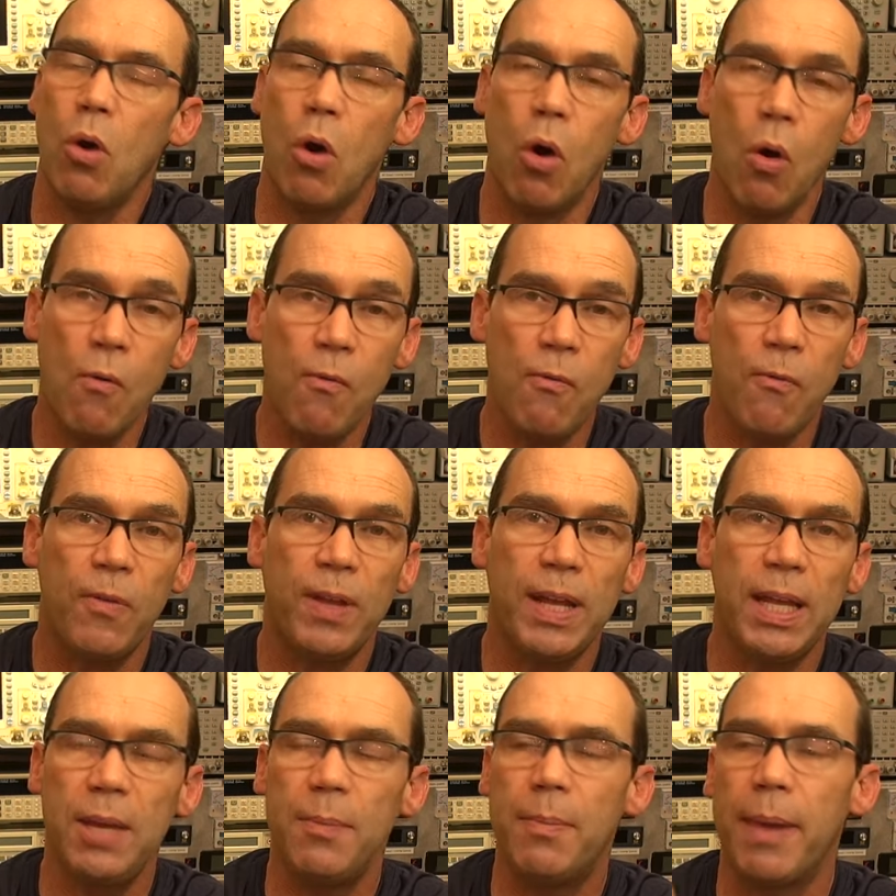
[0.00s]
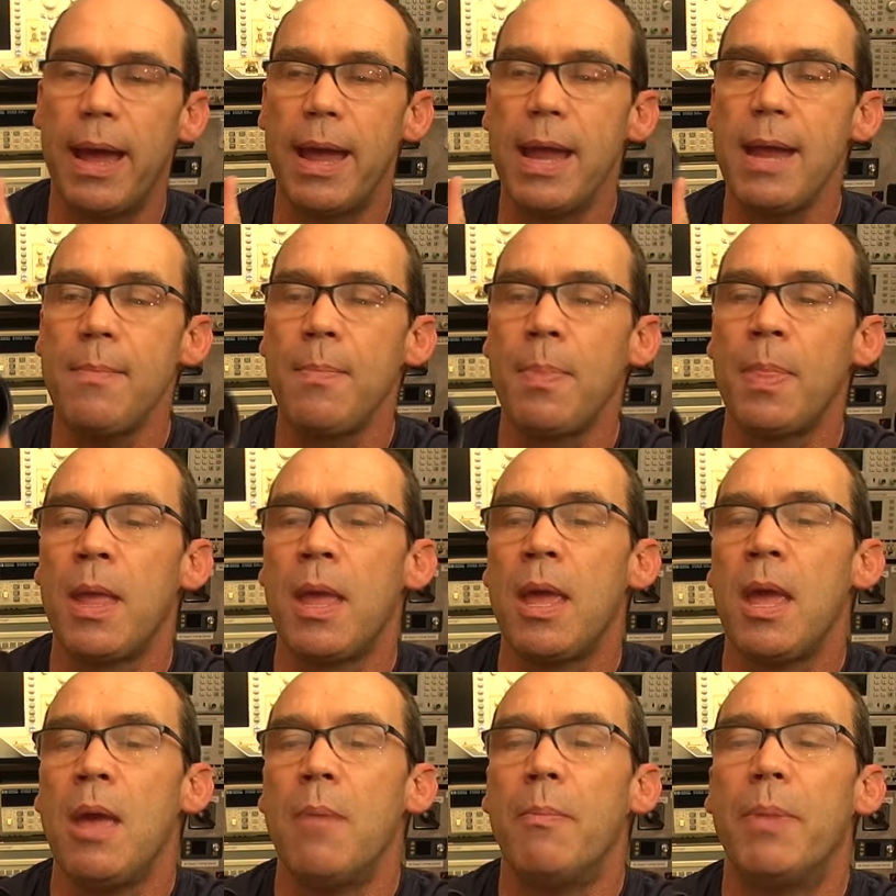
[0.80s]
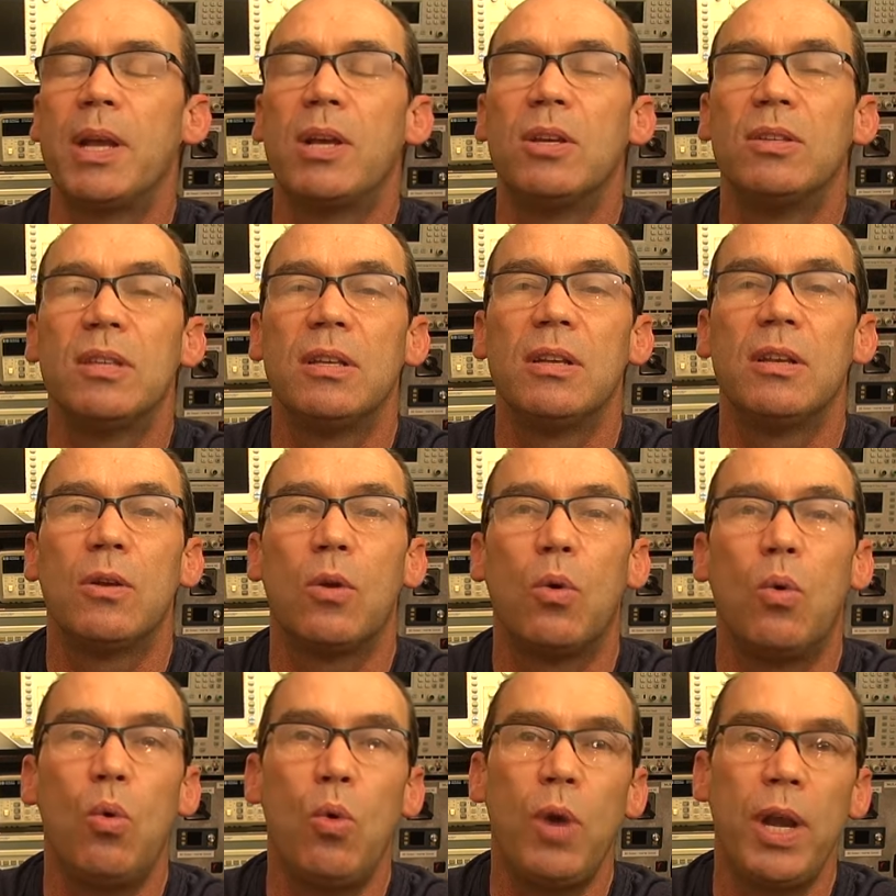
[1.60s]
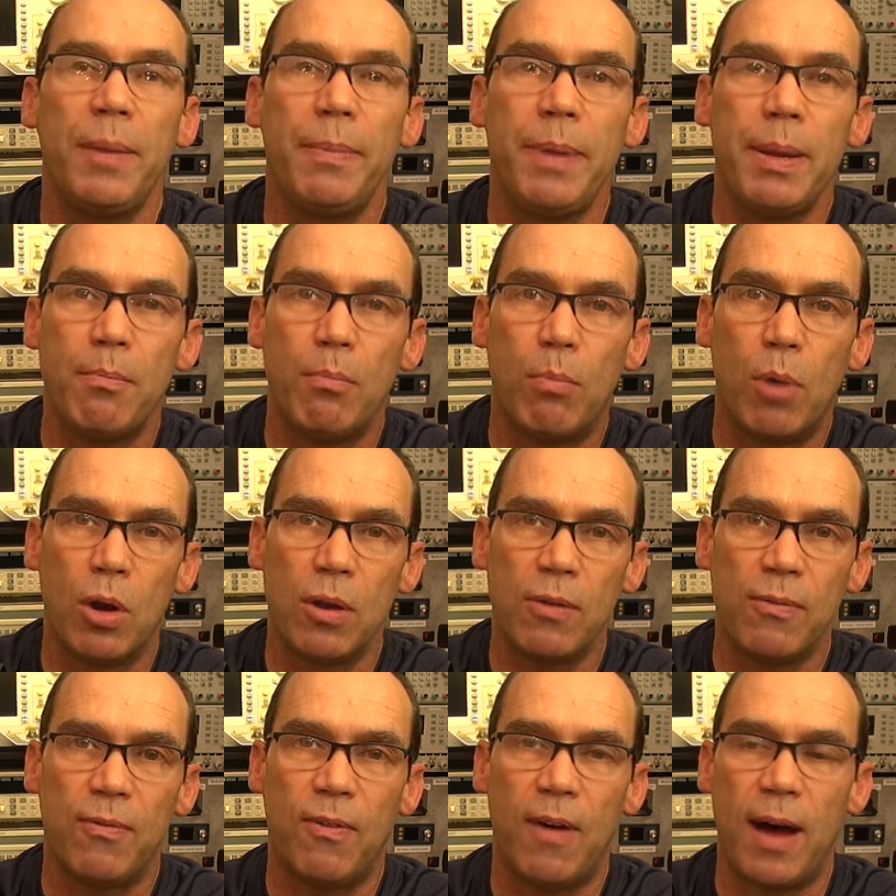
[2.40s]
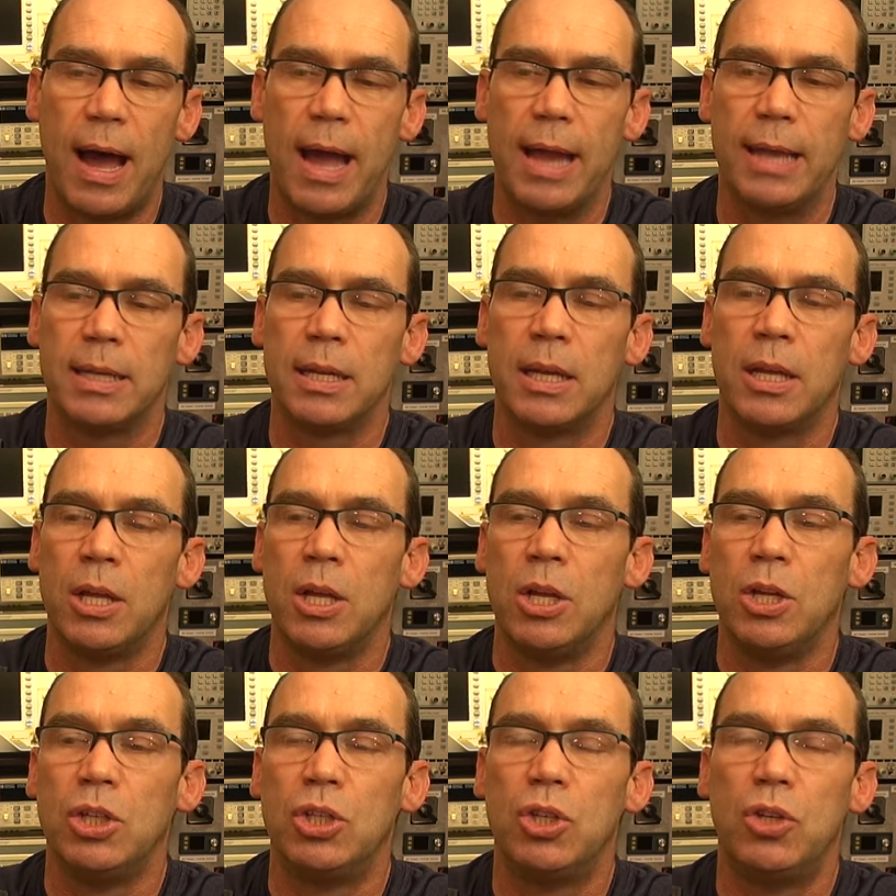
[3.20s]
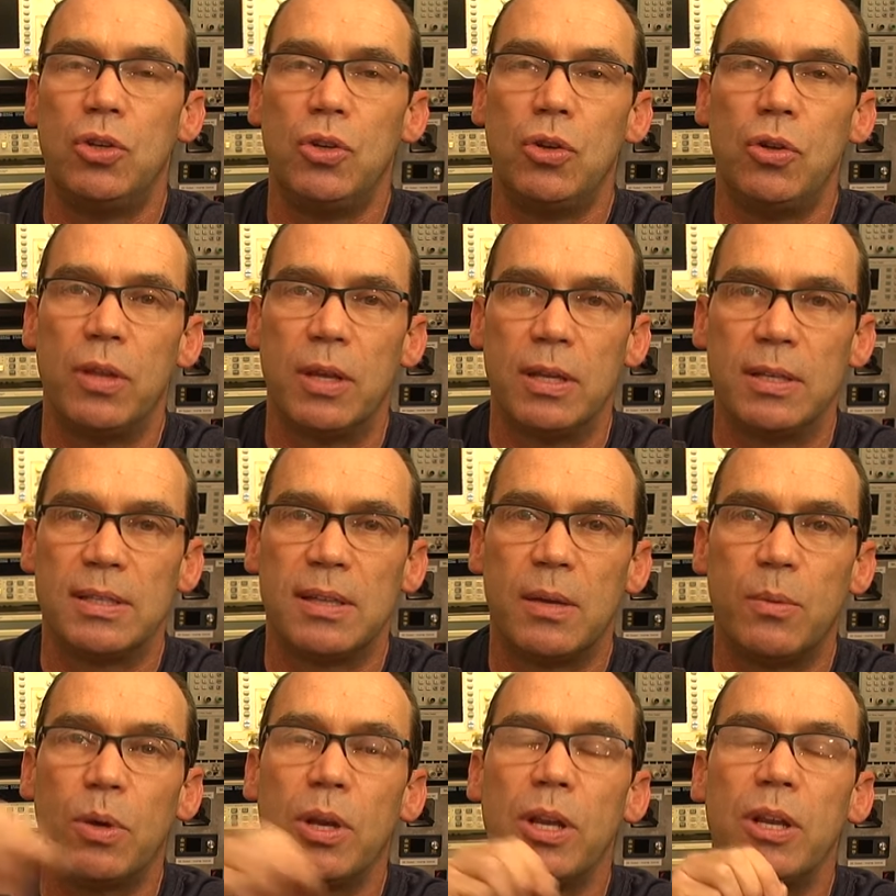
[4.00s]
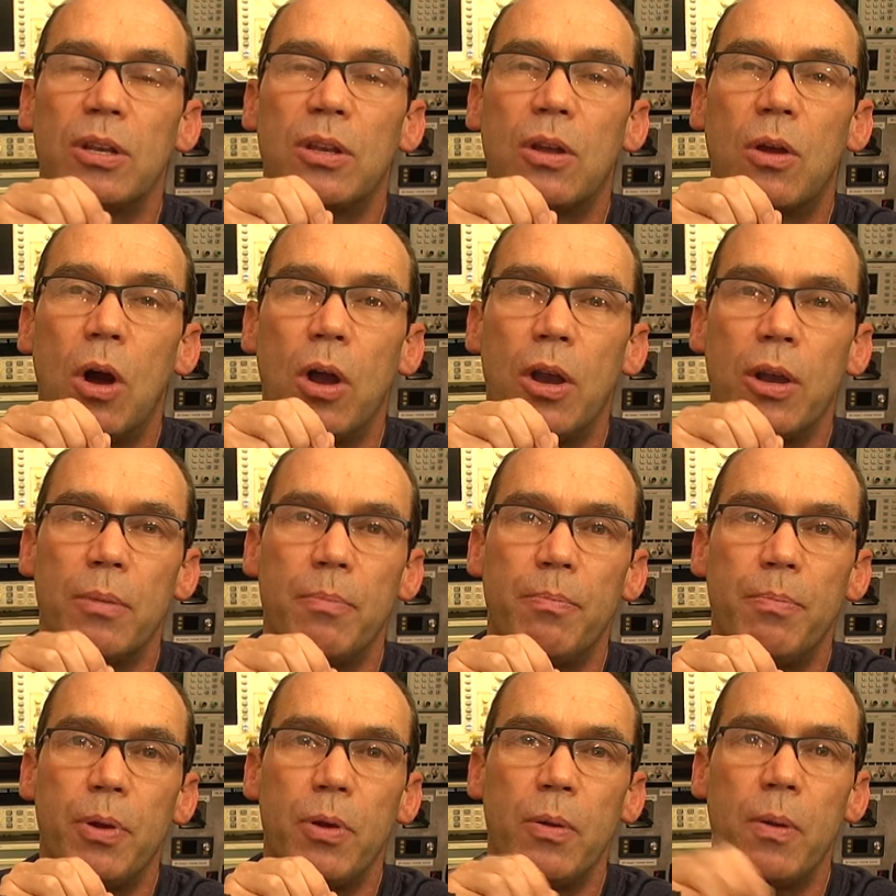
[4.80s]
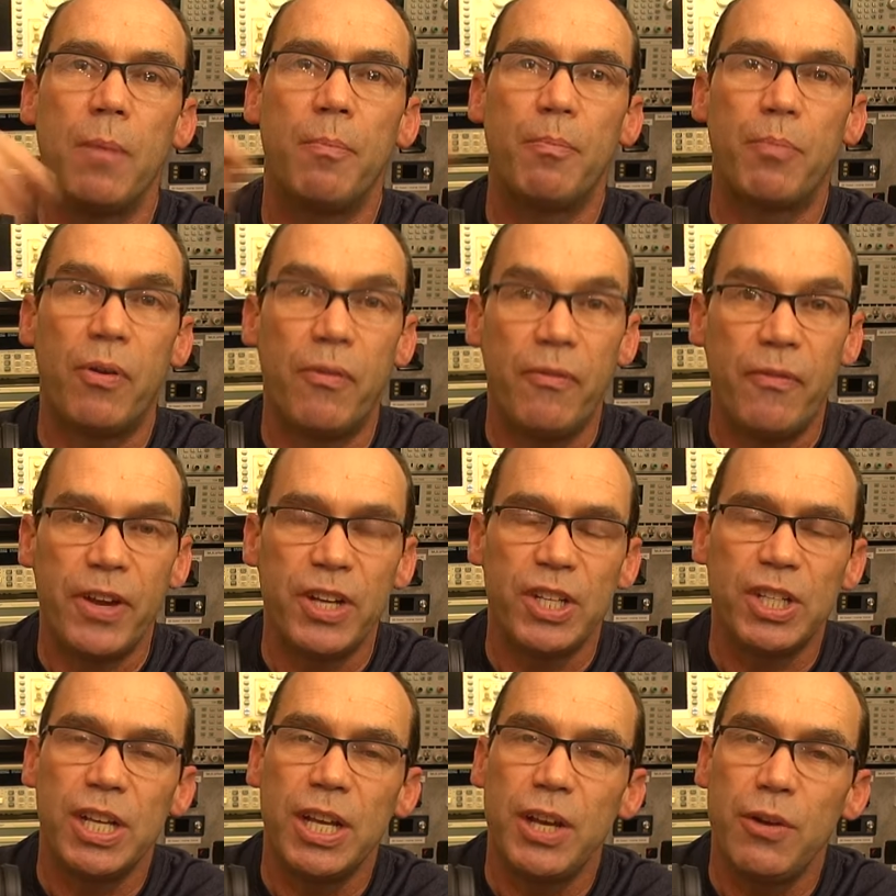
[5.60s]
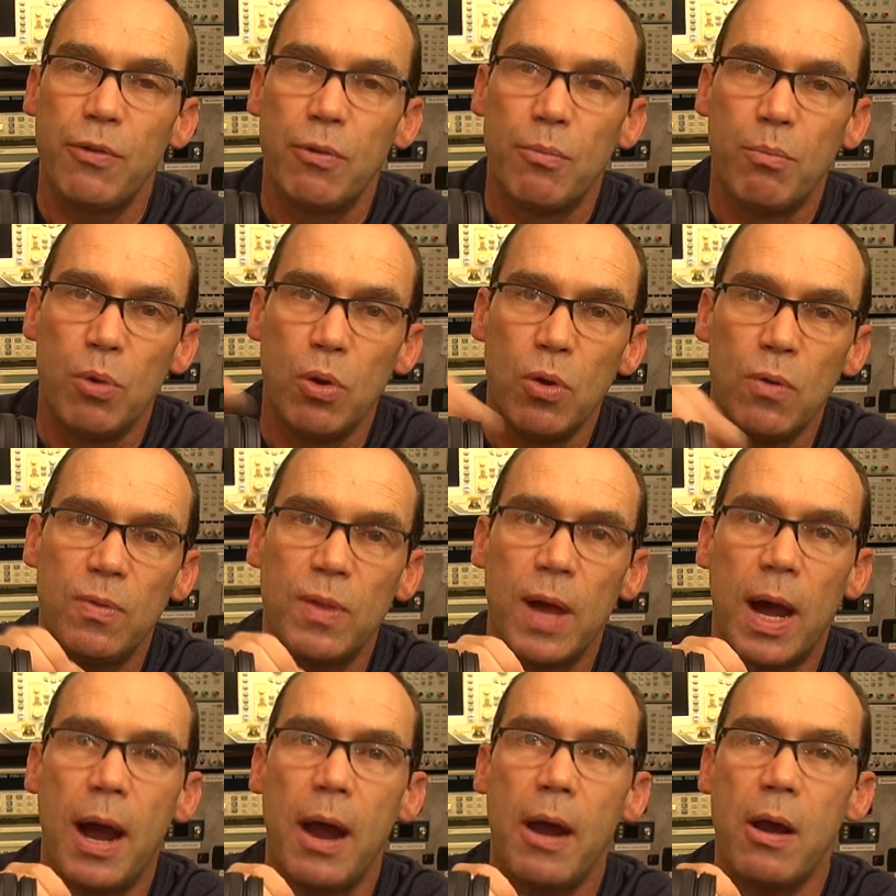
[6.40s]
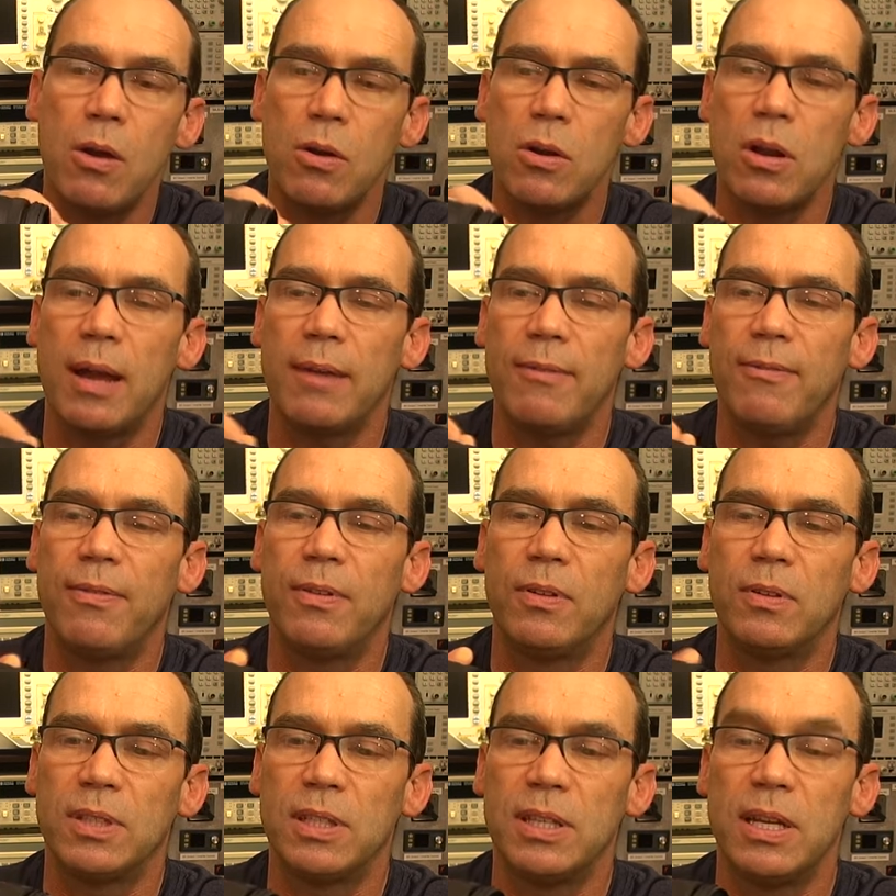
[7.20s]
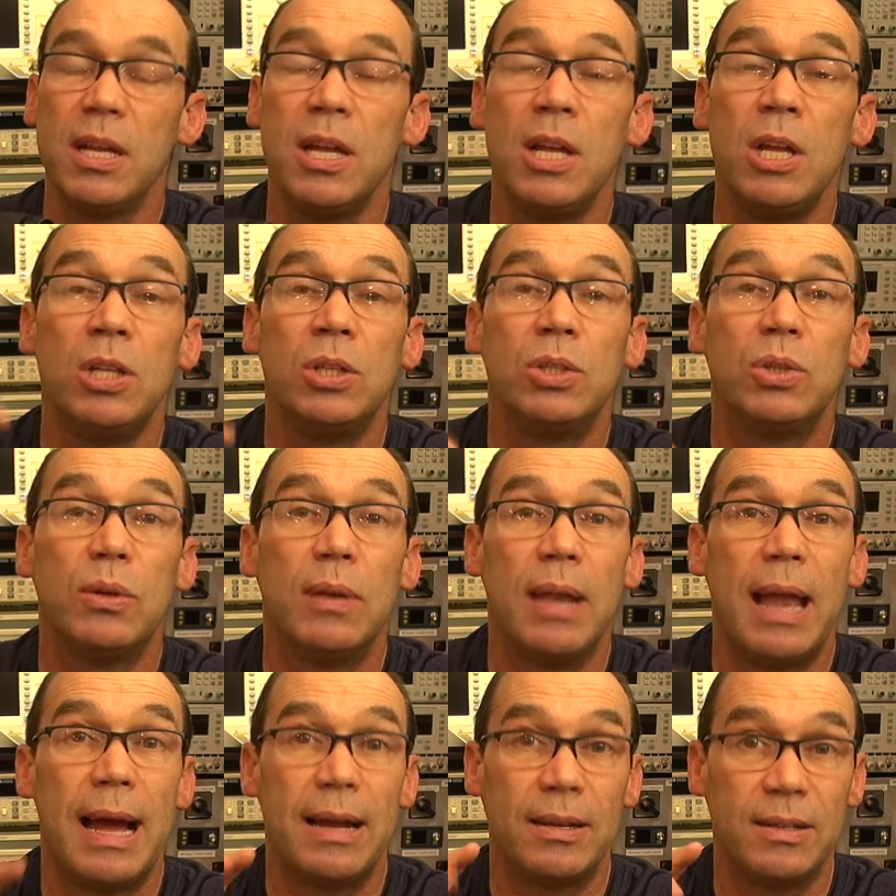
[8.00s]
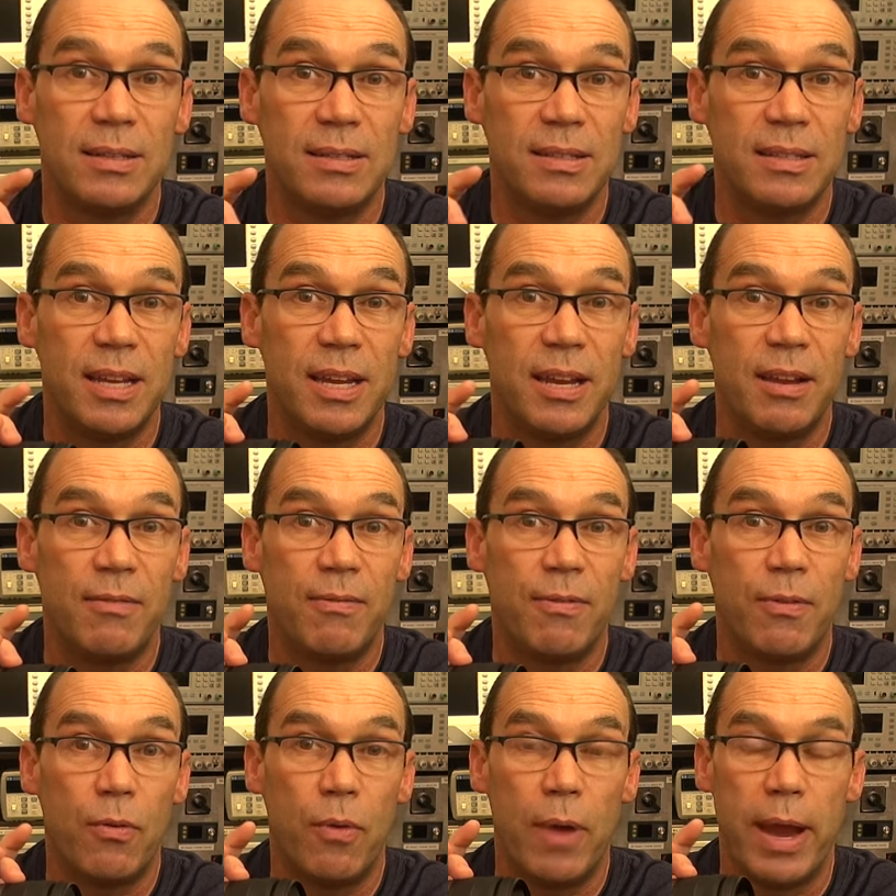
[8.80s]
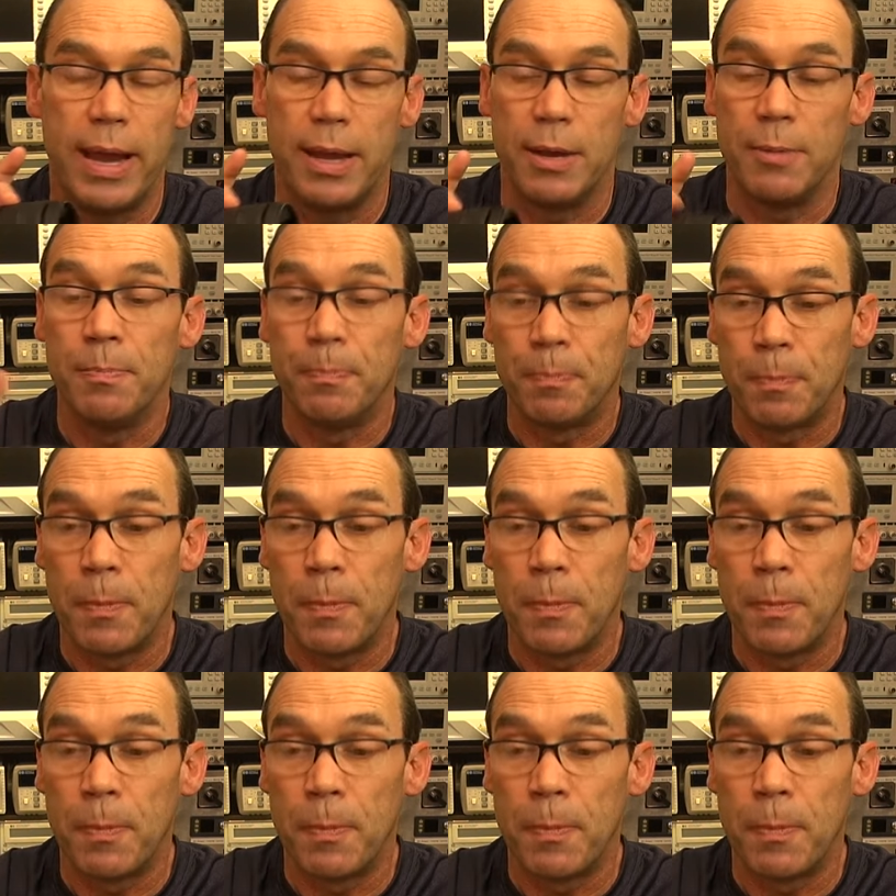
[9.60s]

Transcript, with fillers: off eBay, because it had already been modified to do this. Someone had gone and professionally removed the IR cut filter to allow it to see infrared.